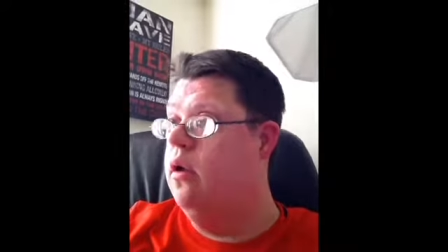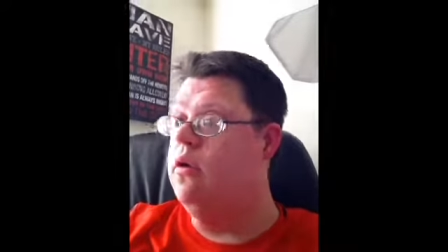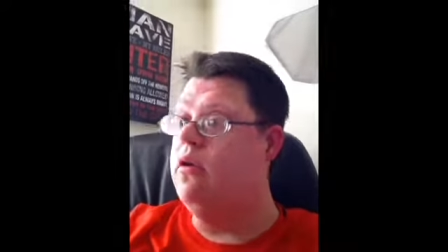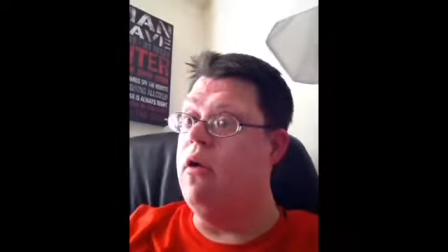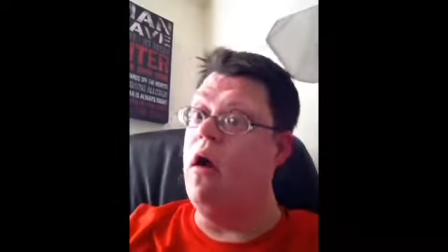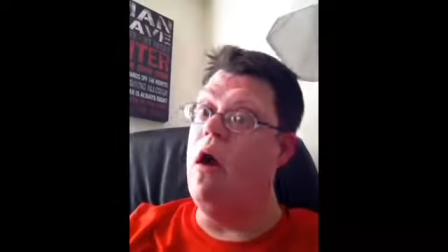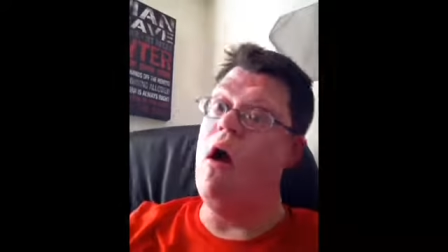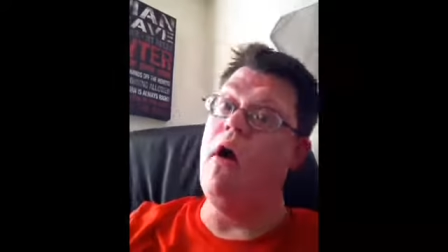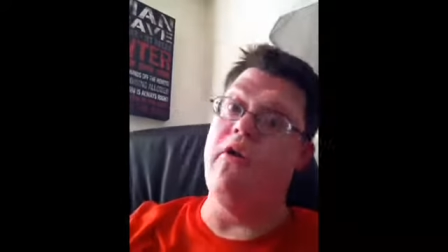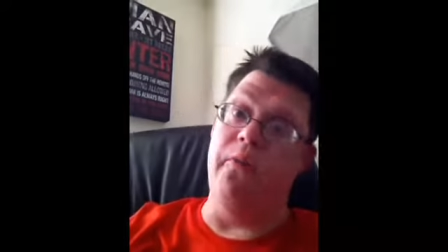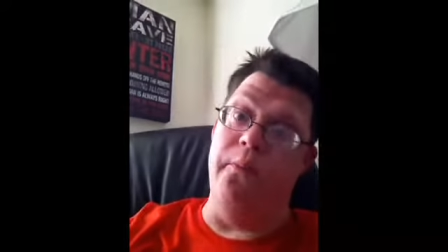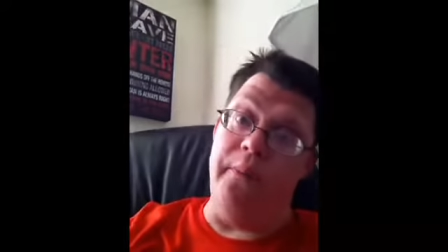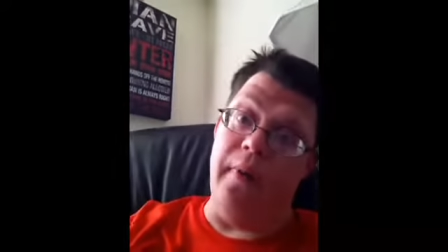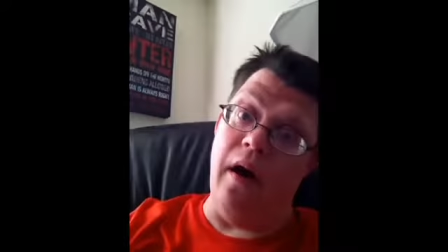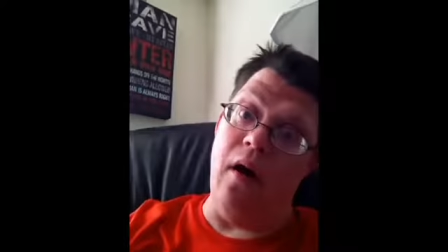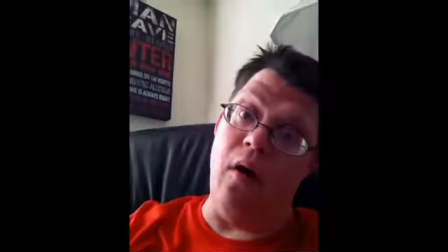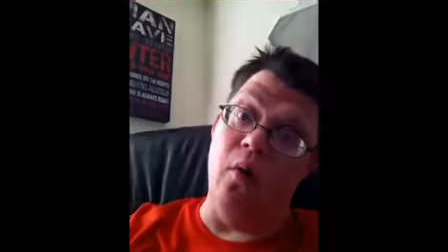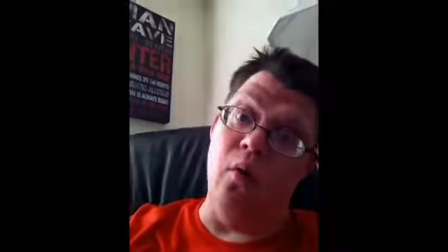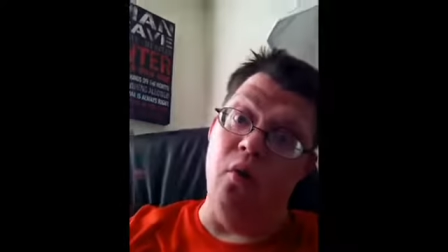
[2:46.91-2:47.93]
talks
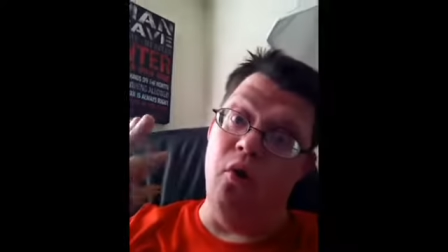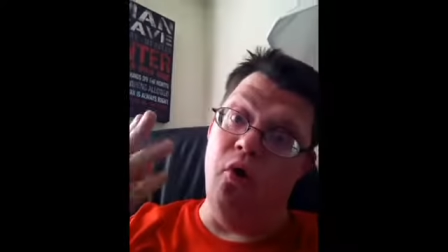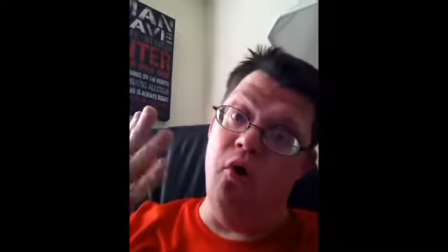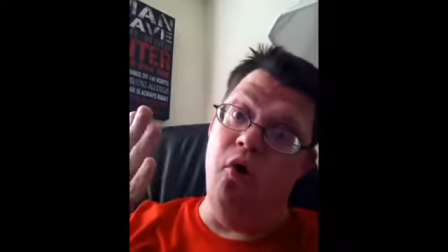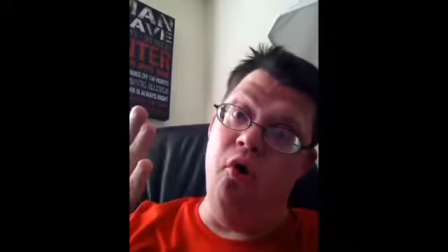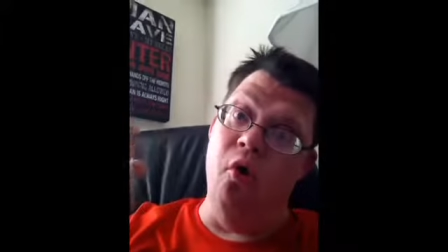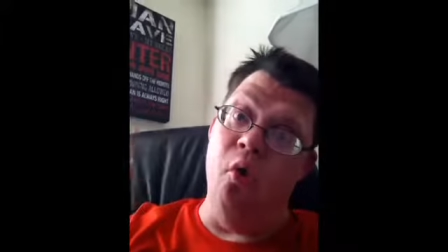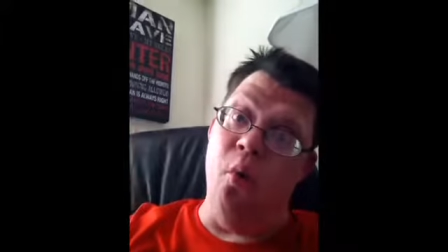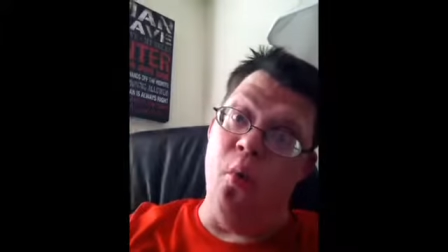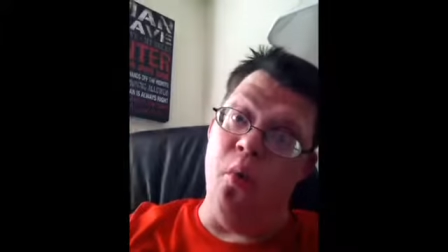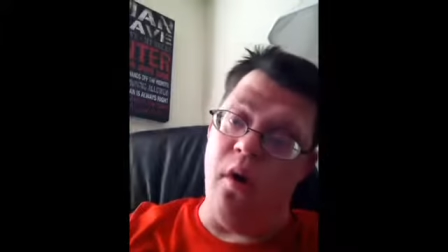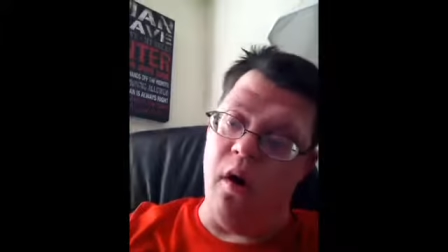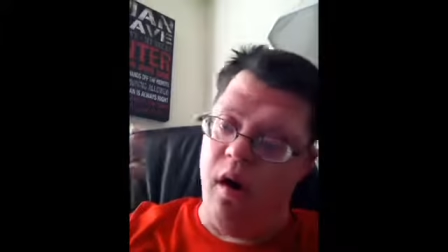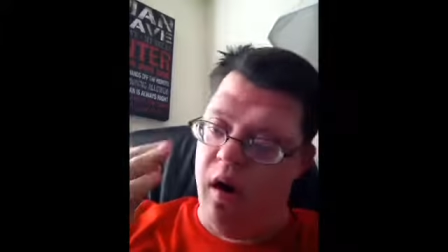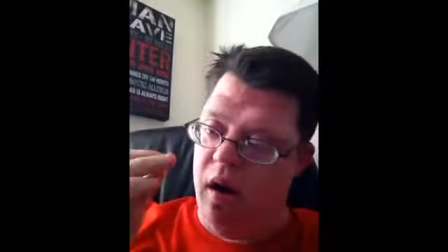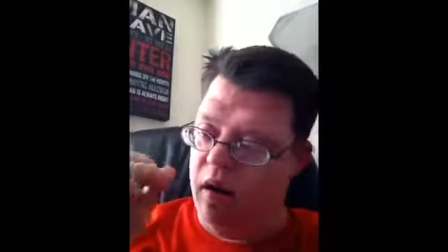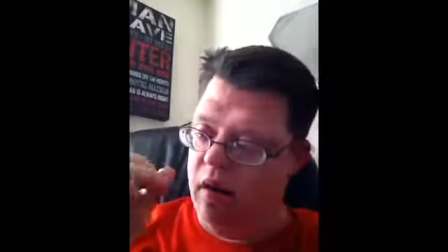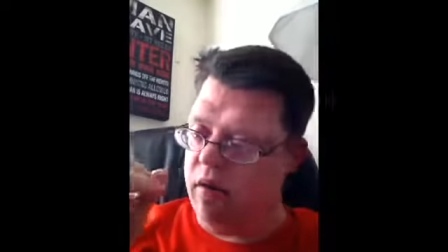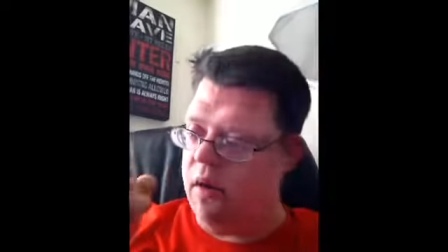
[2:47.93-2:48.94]
about no
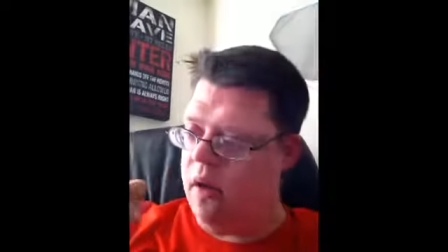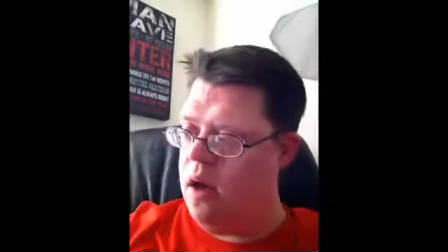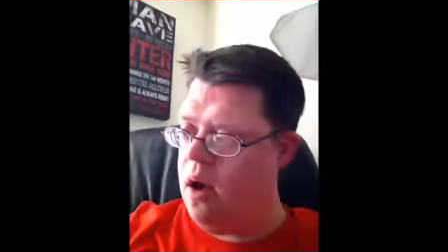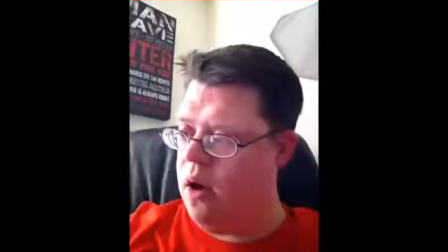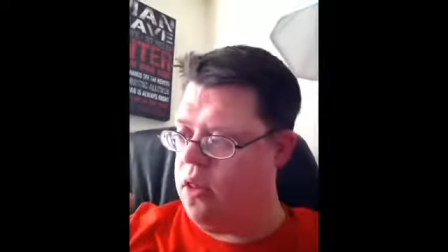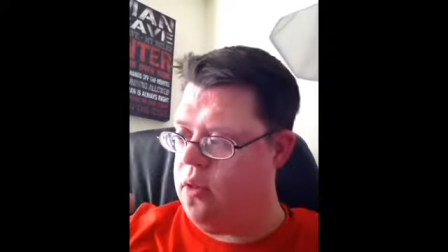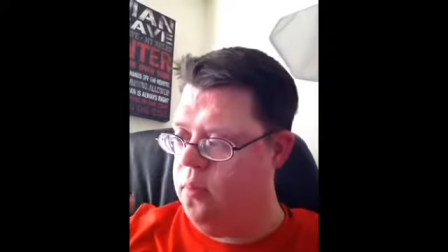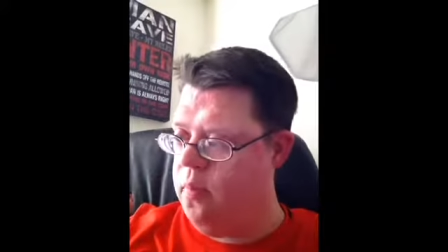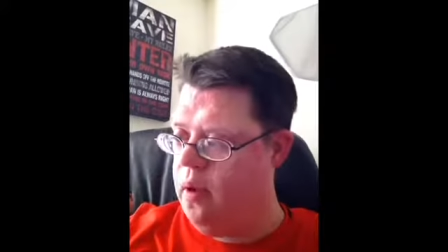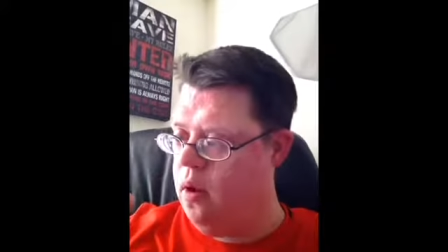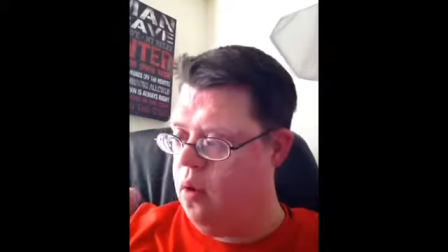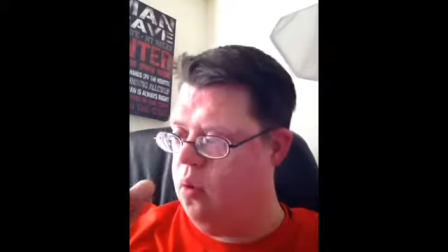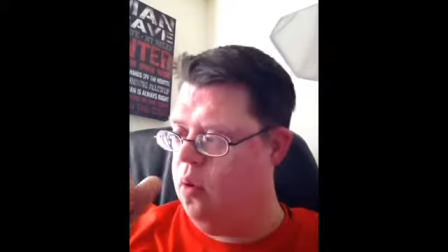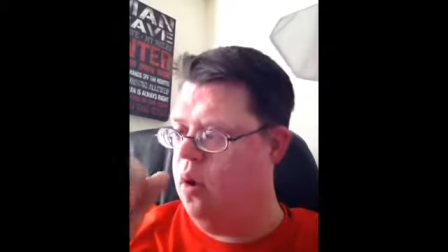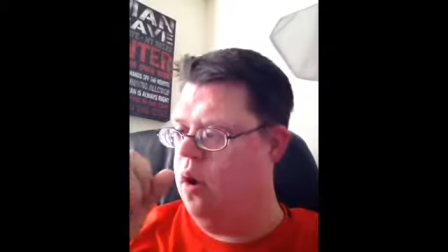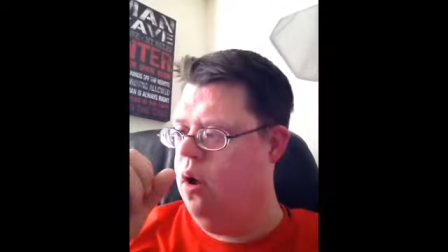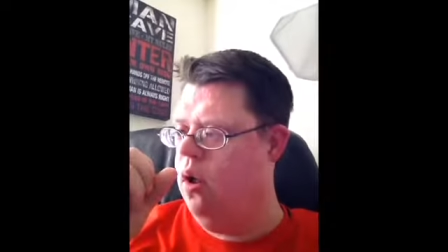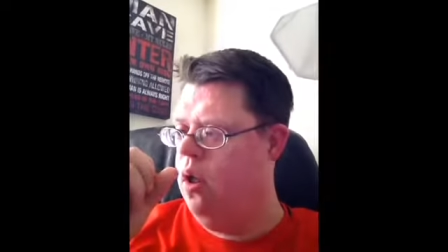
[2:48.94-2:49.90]
uh talks about